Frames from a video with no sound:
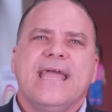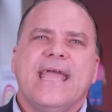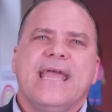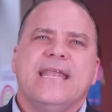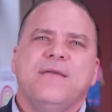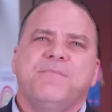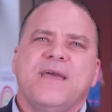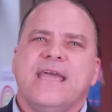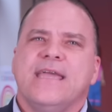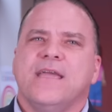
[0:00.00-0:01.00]
Any
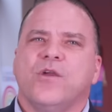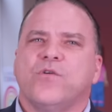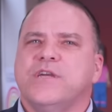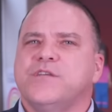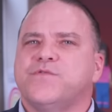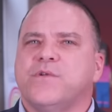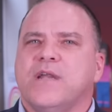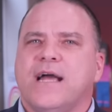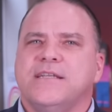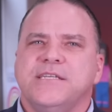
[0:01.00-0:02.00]
pay increase for
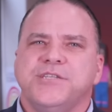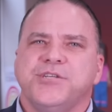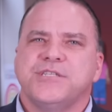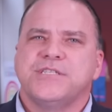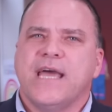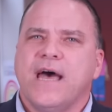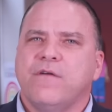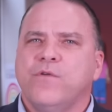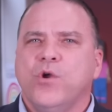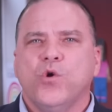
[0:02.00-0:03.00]
non-teaching
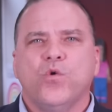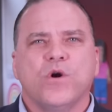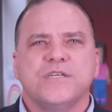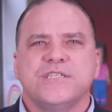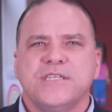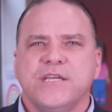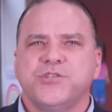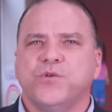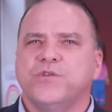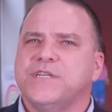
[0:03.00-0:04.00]
staff who are
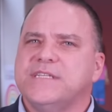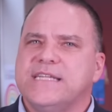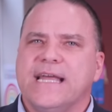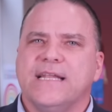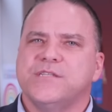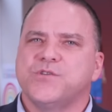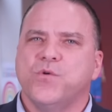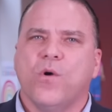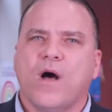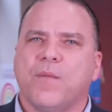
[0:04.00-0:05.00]
essential to daily
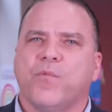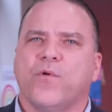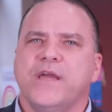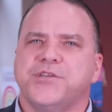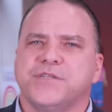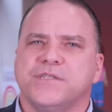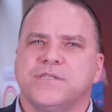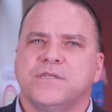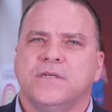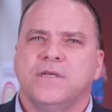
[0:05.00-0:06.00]
school
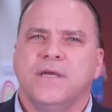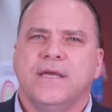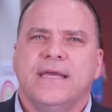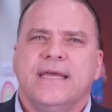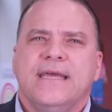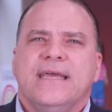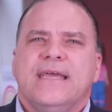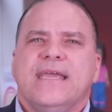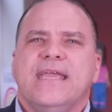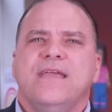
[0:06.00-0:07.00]
operations.
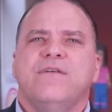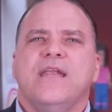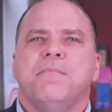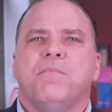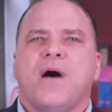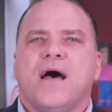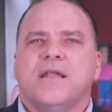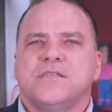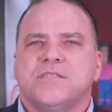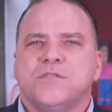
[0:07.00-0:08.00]
Even a
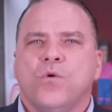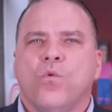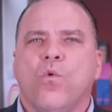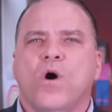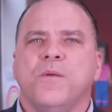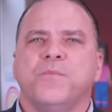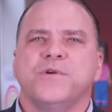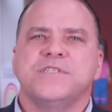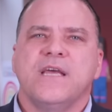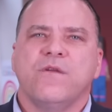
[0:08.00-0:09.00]
modest
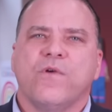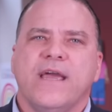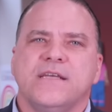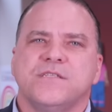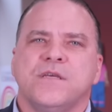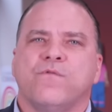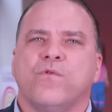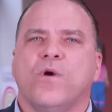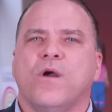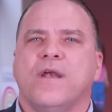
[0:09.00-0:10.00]
1% raise
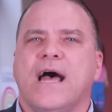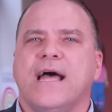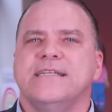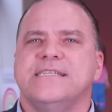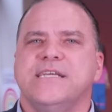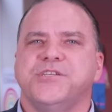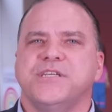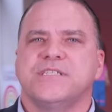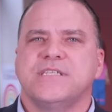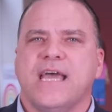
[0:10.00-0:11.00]
for our
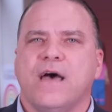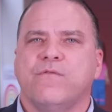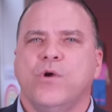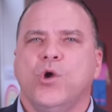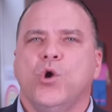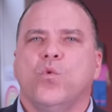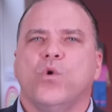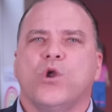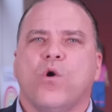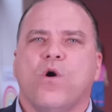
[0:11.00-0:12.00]
non-teaching staff
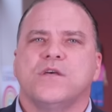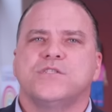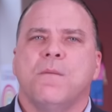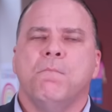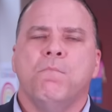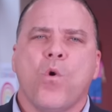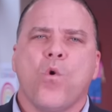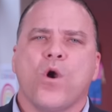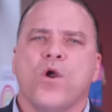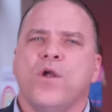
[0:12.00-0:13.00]
would cost
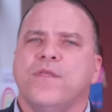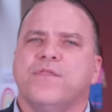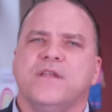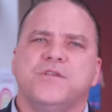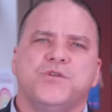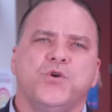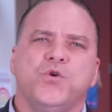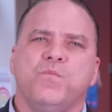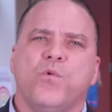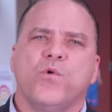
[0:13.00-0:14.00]
more than
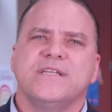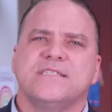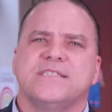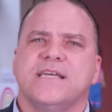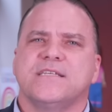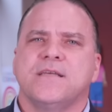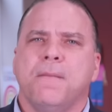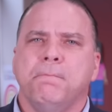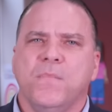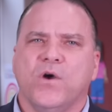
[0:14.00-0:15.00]
$2.6
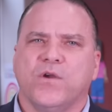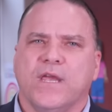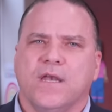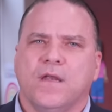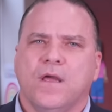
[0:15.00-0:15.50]
million,